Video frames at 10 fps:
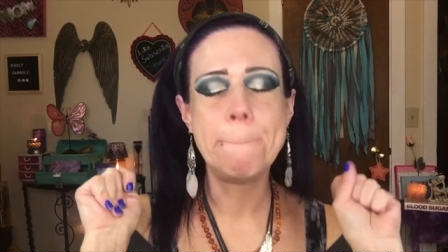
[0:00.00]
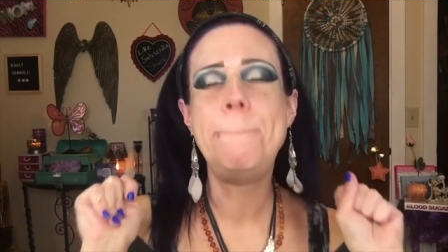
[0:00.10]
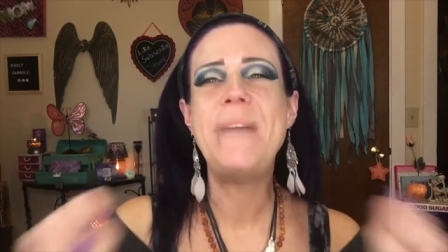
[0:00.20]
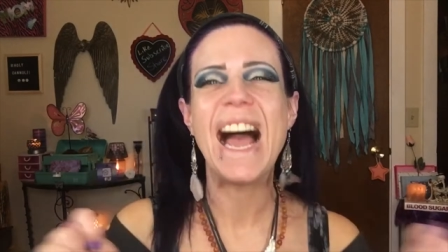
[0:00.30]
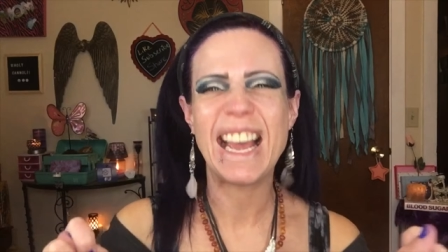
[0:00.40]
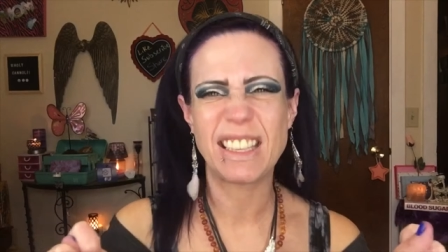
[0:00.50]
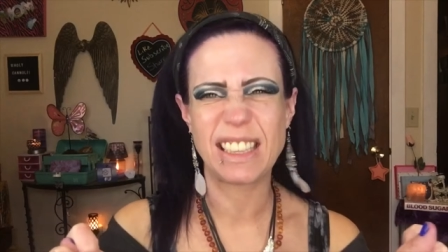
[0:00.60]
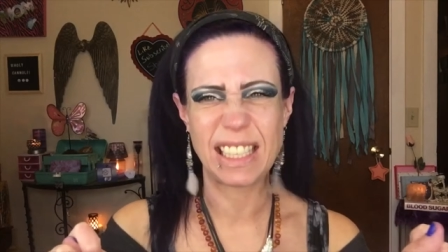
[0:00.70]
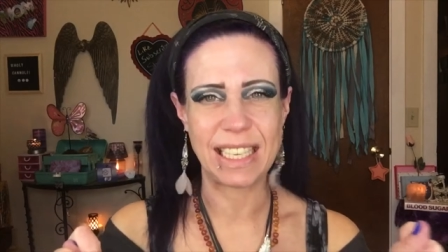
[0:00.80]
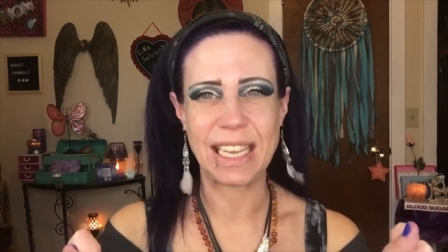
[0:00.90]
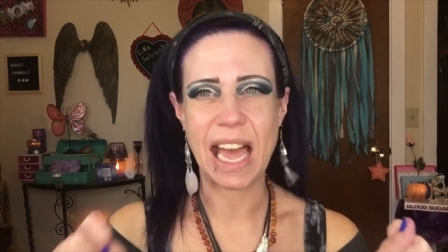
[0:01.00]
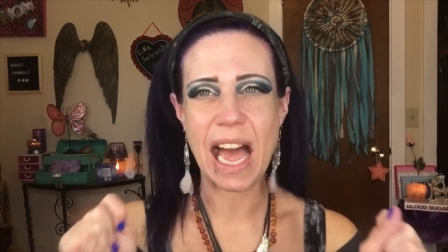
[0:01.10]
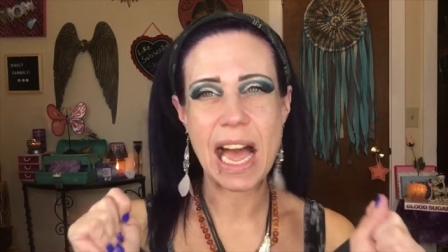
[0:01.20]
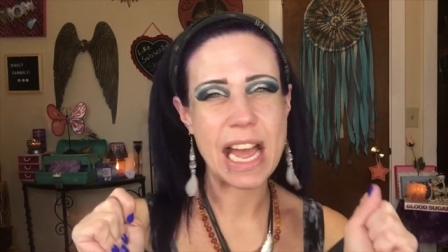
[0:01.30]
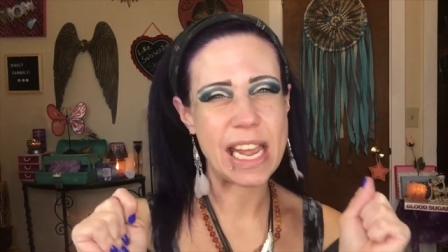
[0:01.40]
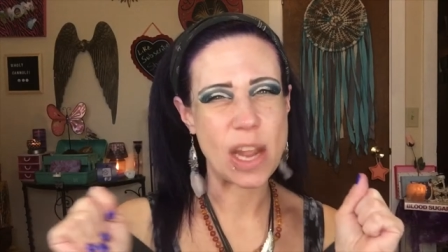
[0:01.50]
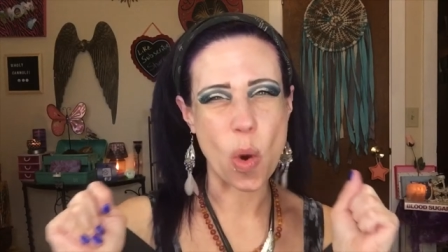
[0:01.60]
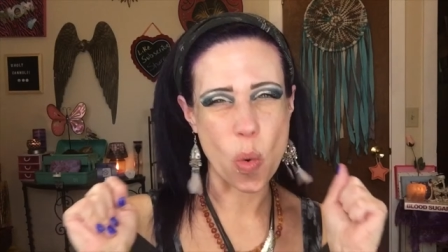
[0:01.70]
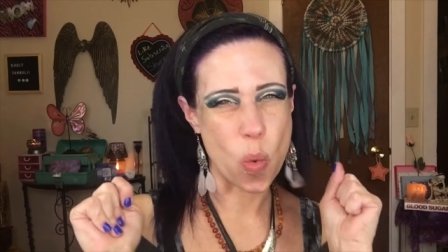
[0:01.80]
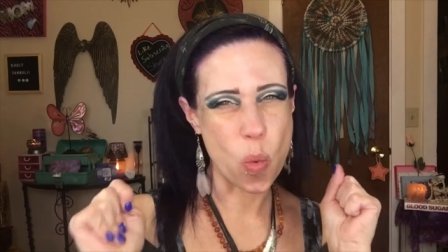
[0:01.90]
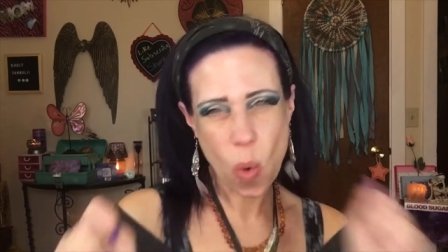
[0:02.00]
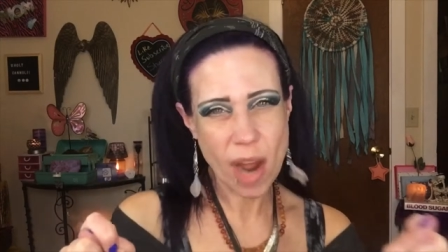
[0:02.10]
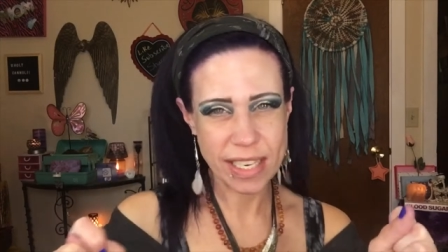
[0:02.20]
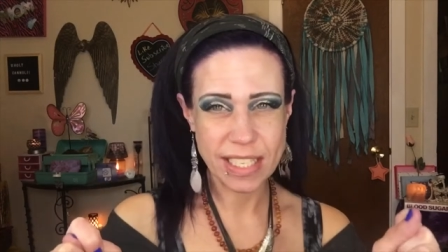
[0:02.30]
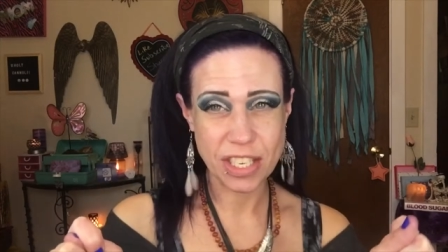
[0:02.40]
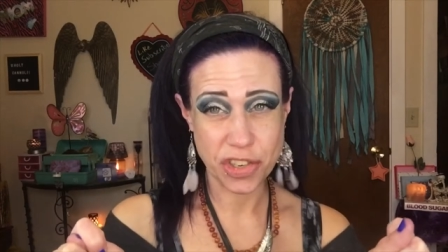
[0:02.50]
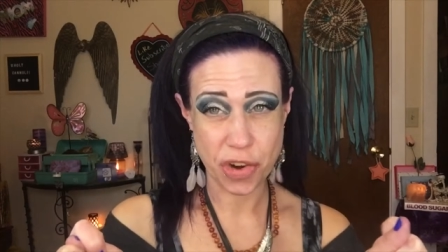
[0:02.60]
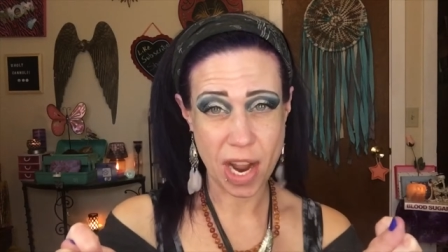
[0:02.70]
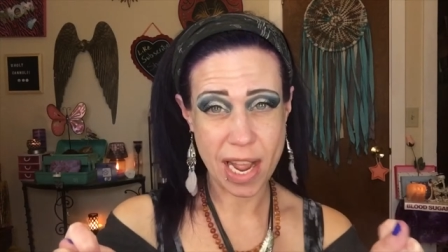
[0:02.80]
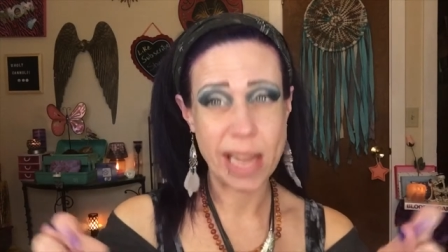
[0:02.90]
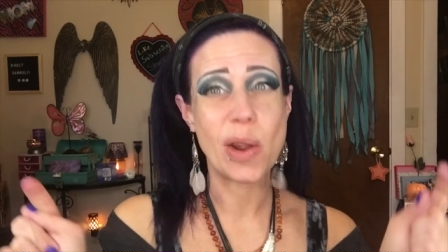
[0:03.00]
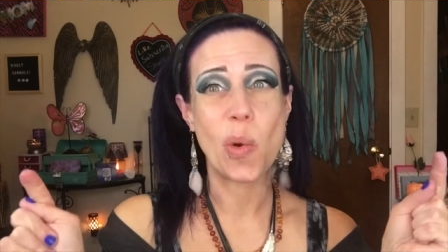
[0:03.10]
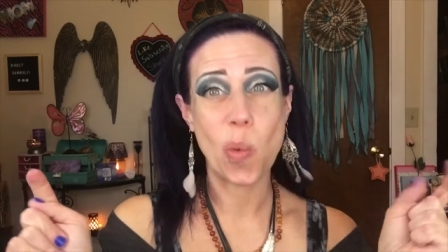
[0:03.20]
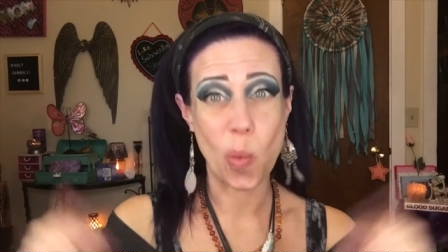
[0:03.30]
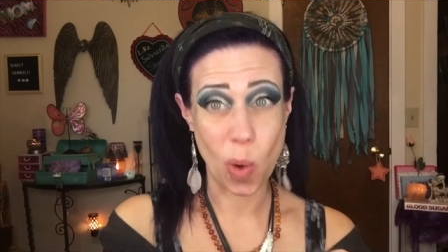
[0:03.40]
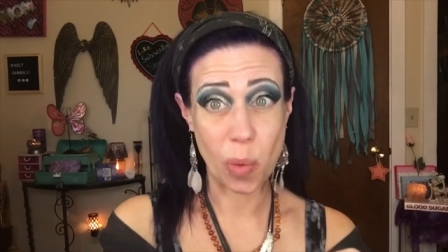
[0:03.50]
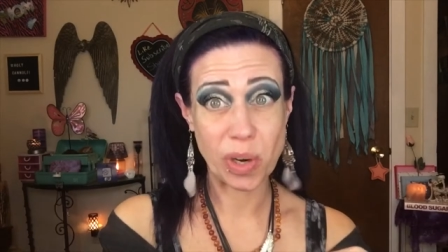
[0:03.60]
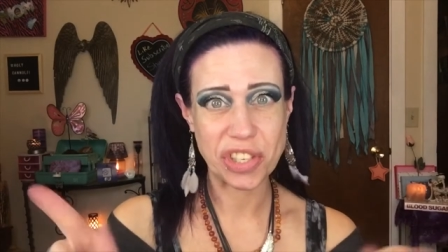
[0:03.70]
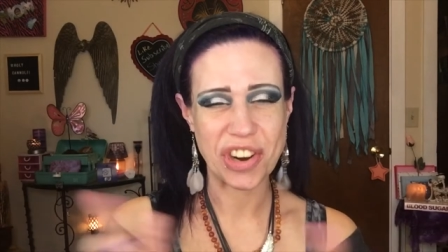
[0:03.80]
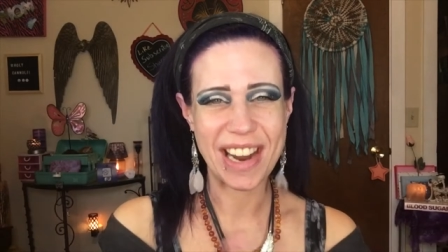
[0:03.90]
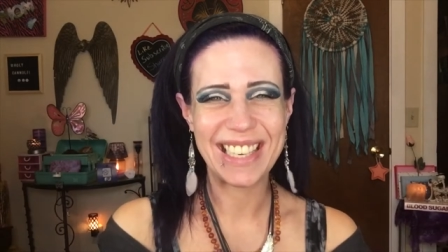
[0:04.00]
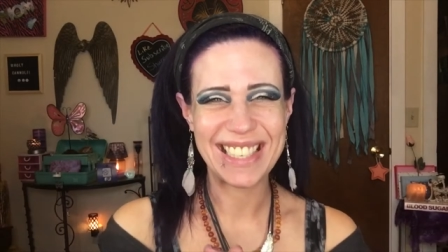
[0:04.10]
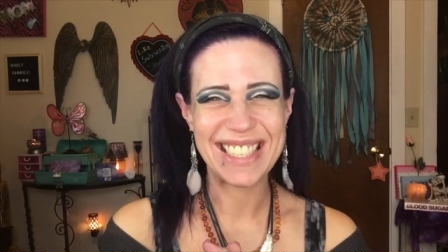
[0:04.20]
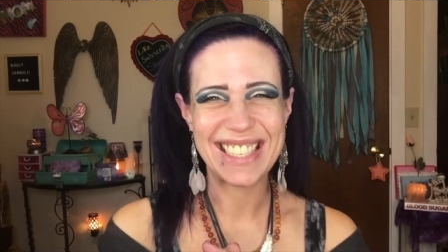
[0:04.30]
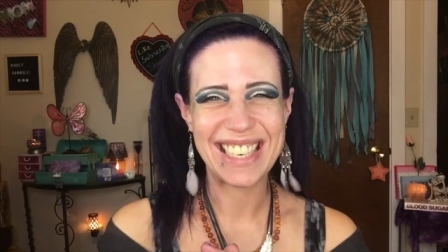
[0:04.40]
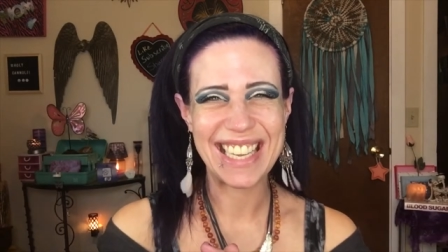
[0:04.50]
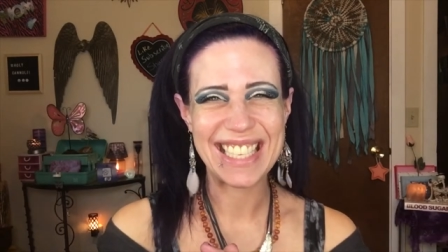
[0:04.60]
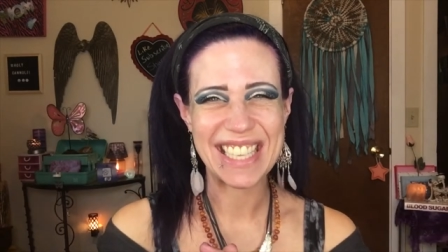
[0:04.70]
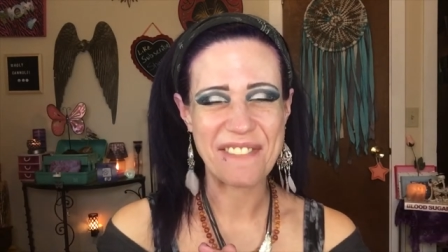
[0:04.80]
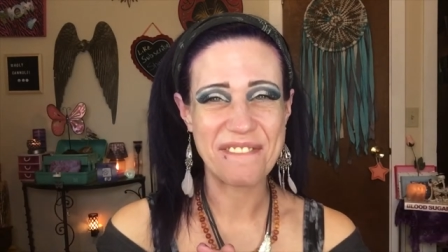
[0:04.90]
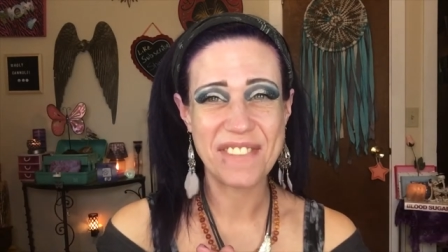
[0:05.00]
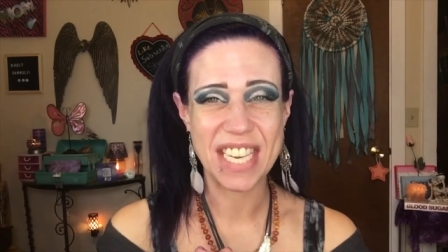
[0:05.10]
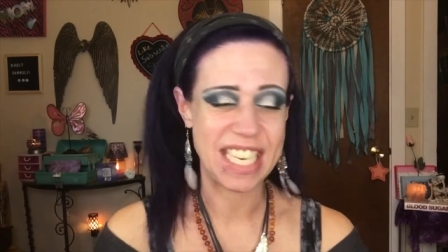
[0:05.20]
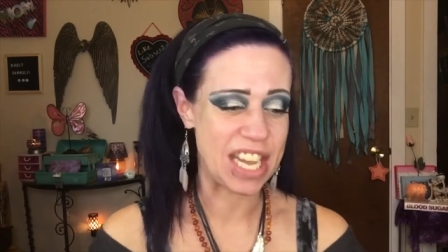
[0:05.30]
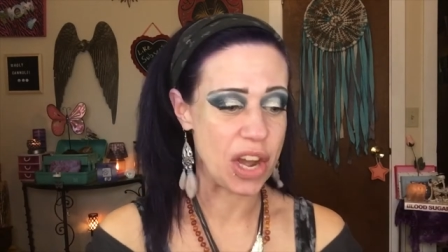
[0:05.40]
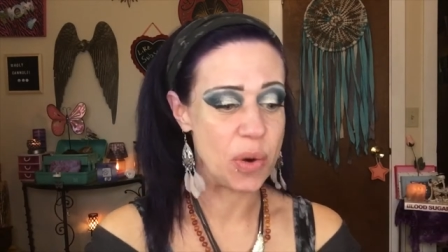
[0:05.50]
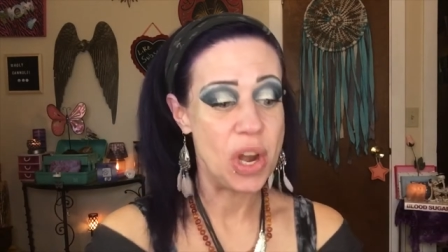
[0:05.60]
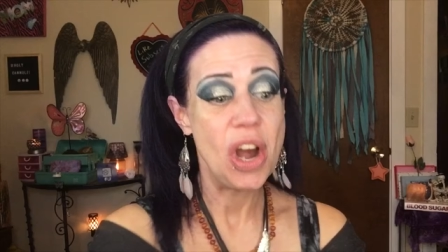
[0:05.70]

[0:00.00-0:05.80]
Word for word: badly I wanted to try what we're trying in today's video.